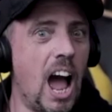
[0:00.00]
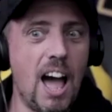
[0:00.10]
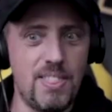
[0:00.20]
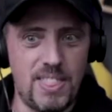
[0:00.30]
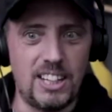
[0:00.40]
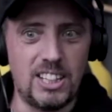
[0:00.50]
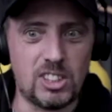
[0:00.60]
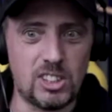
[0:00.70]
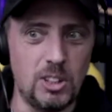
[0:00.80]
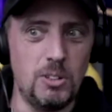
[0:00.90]
And then as
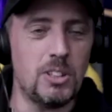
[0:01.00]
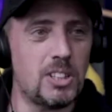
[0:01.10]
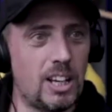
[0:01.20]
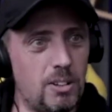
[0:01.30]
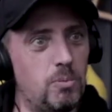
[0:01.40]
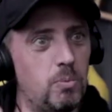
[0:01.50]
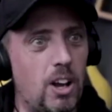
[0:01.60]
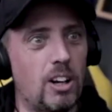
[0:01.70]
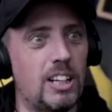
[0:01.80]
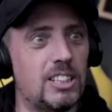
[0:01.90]
soon as we
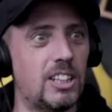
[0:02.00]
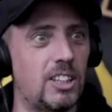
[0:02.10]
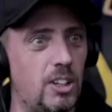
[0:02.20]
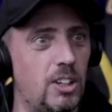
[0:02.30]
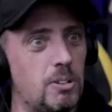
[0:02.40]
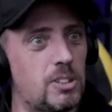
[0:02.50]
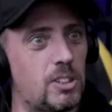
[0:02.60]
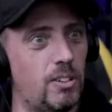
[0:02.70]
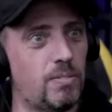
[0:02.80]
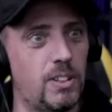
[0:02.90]
got into the new
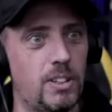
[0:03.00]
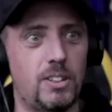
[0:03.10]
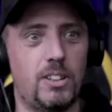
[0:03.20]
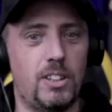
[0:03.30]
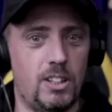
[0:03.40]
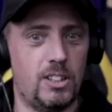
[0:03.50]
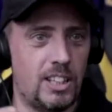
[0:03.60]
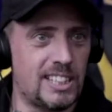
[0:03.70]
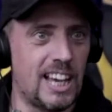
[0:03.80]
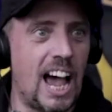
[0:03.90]
stuff, the
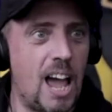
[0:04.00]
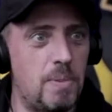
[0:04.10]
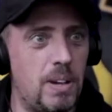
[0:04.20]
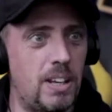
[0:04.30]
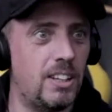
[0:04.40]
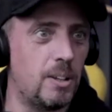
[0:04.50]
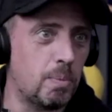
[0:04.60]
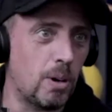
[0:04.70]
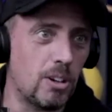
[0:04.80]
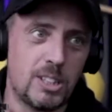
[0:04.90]
timing and the
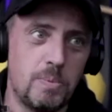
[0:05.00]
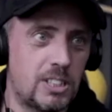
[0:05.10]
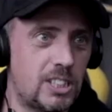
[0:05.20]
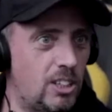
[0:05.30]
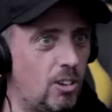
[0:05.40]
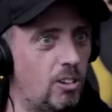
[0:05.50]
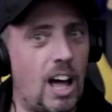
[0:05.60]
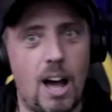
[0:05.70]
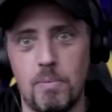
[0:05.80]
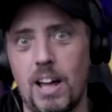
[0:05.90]
proximity and all
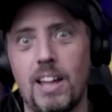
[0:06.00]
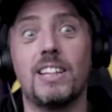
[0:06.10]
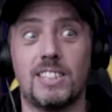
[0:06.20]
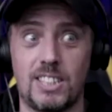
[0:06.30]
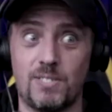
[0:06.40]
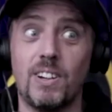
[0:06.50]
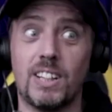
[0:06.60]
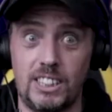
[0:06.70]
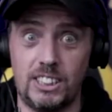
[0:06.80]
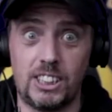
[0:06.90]
that, I'm like, this is
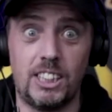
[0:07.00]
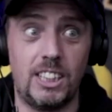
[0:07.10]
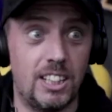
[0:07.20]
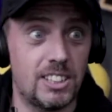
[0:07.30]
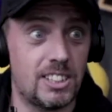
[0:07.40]
fucking genius